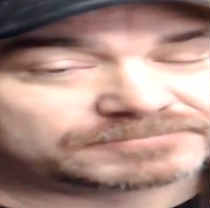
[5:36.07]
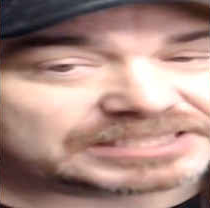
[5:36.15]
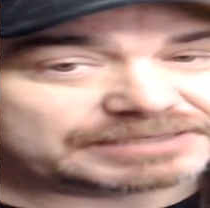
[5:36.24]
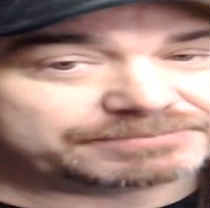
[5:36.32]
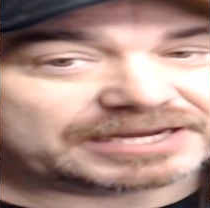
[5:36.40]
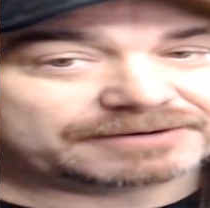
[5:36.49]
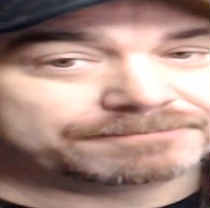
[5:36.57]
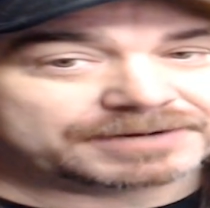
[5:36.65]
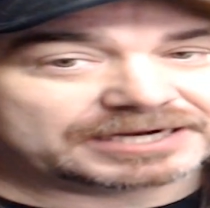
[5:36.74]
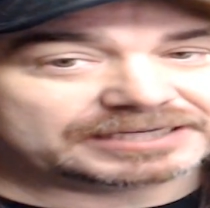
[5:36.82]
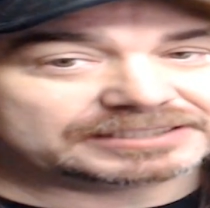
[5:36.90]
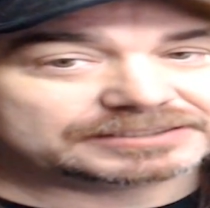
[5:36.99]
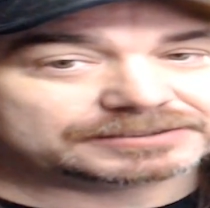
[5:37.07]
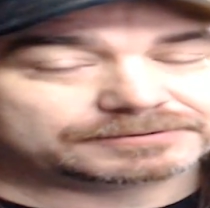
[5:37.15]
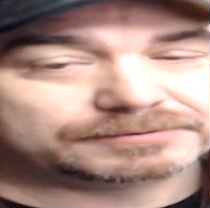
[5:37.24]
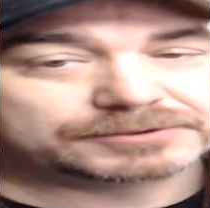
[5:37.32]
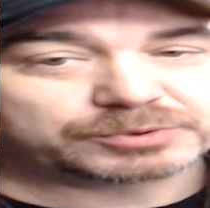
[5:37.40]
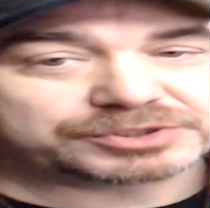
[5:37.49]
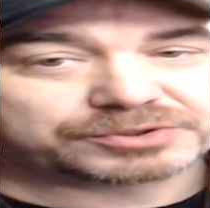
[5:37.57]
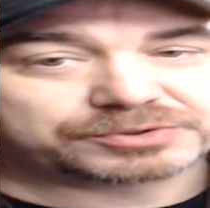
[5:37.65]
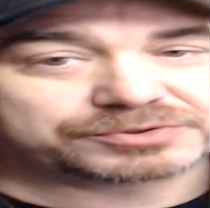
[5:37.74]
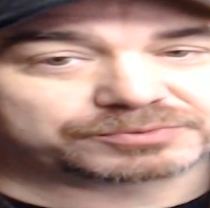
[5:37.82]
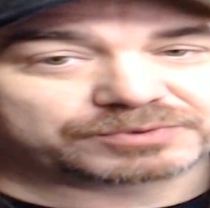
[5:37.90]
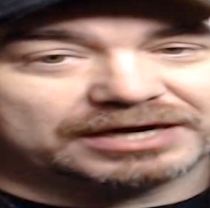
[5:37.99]
keep that in mind. Switch
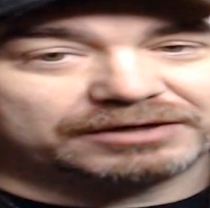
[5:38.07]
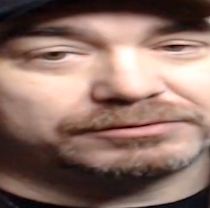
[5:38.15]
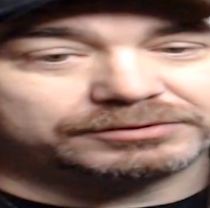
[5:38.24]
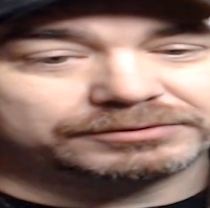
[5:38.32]
those around.